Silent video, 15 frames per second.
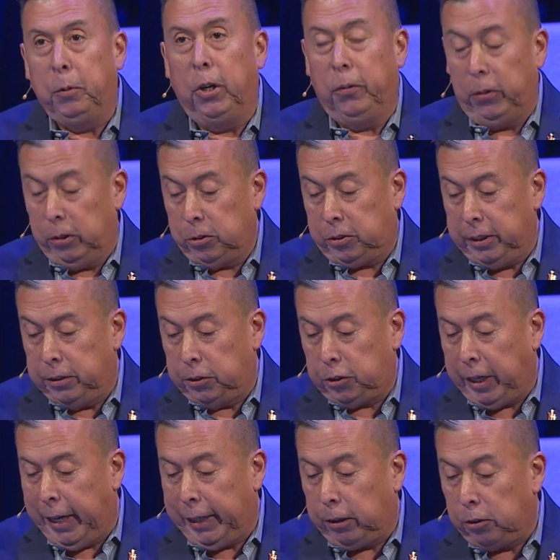movers and
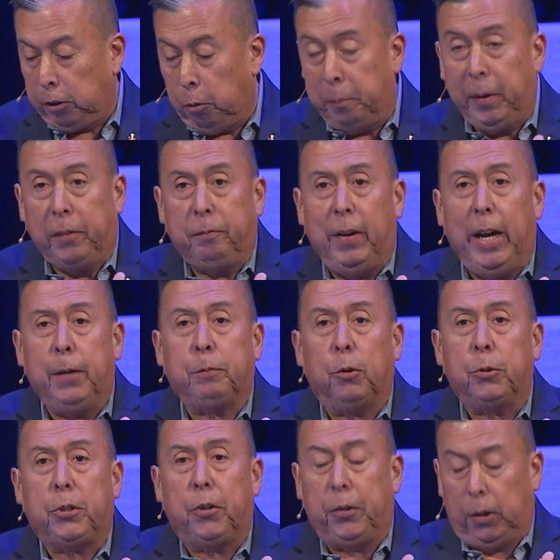shakers. They will be faithful
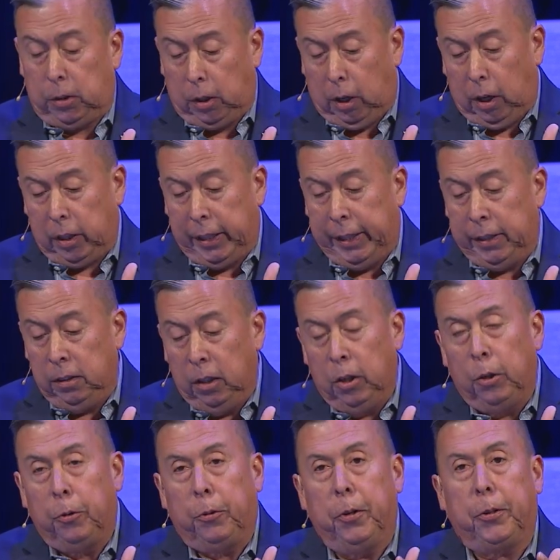to their calling
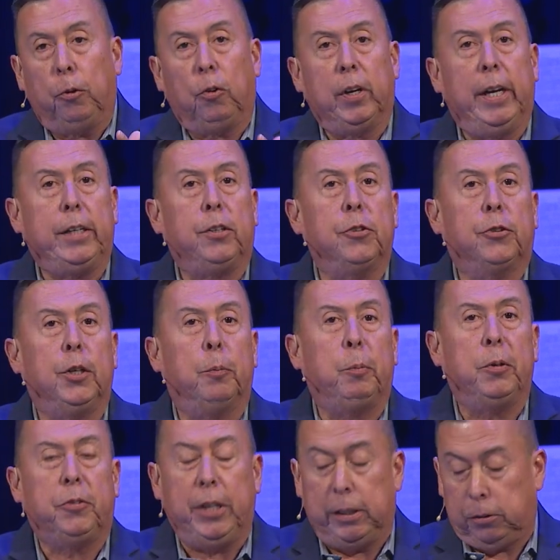through their relationship
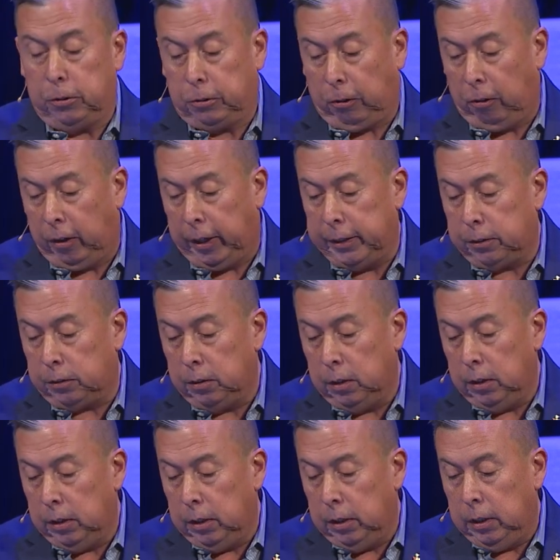with Jesus Christ.
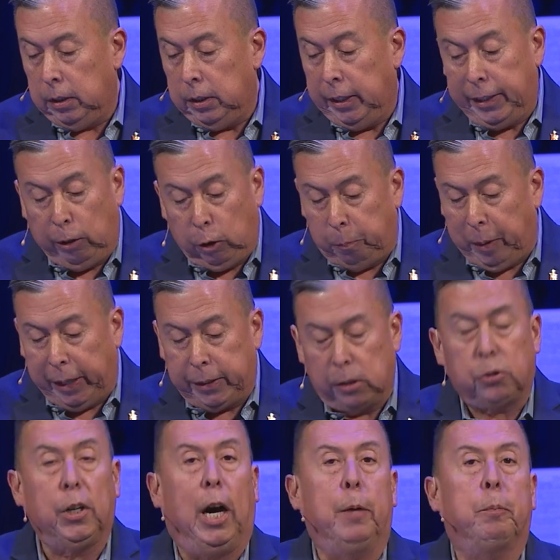And they will make
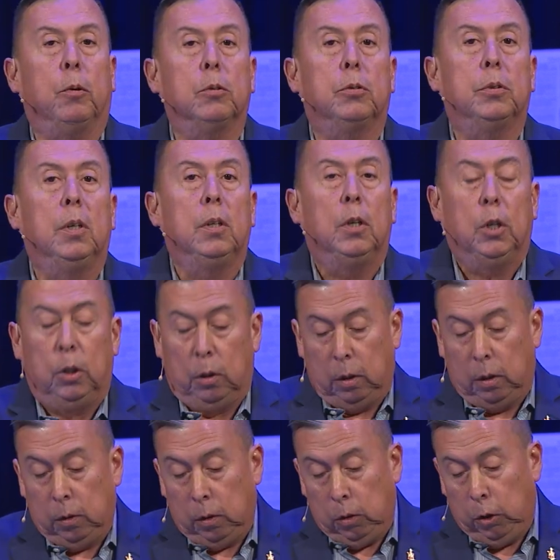disciples
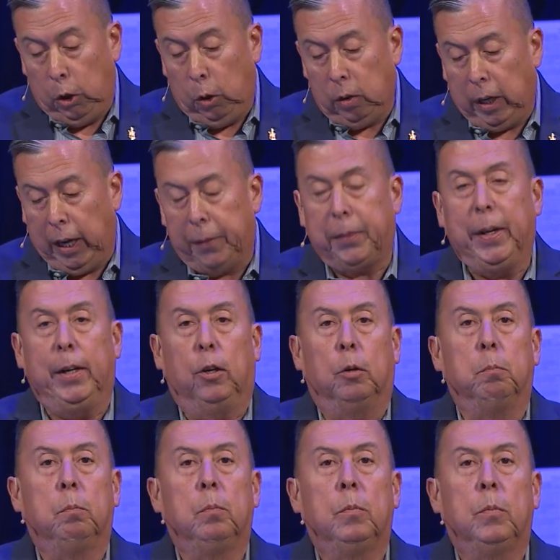who, like
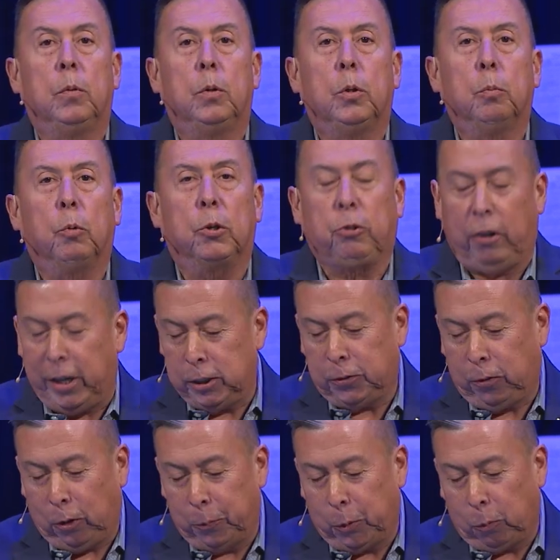them, will
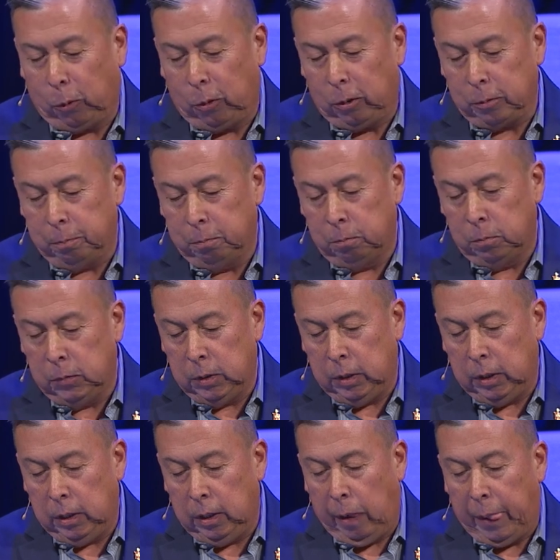transform the world.
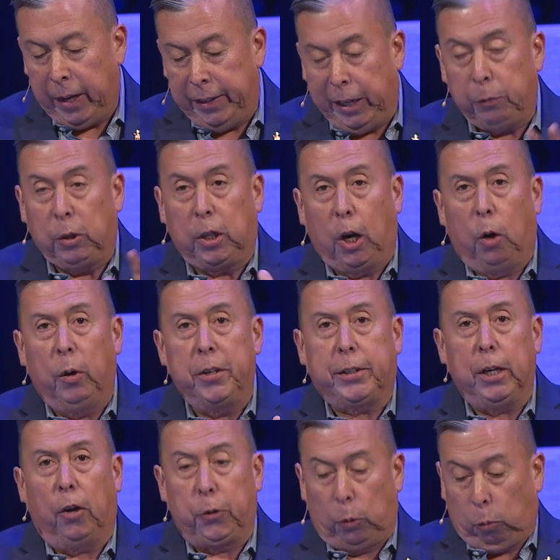And they will go and
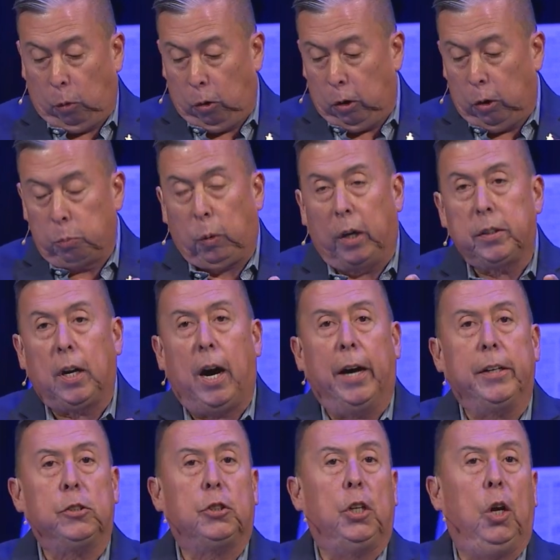tell the world what God
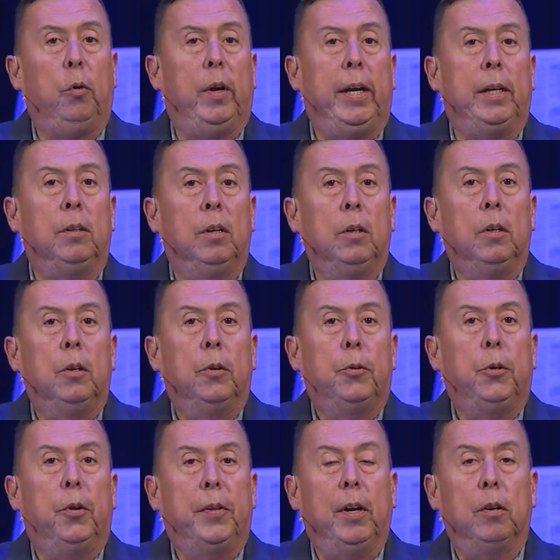is doing
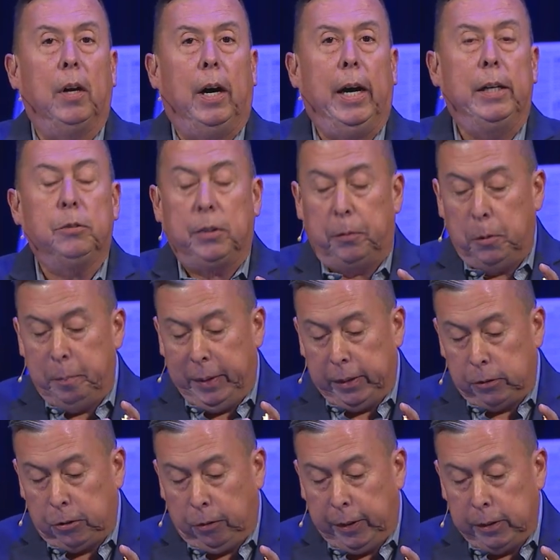through their lives and the
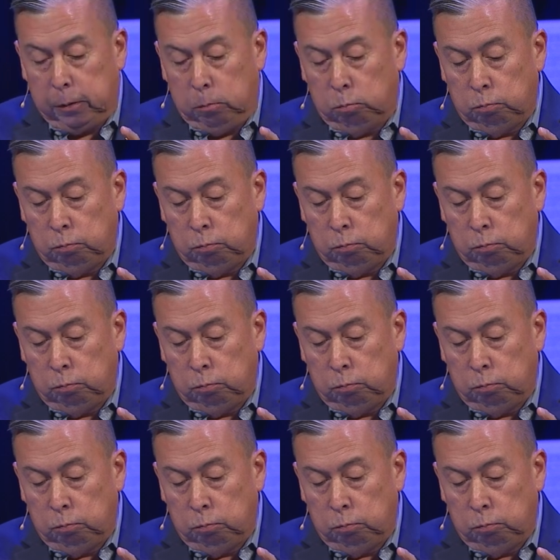ministries.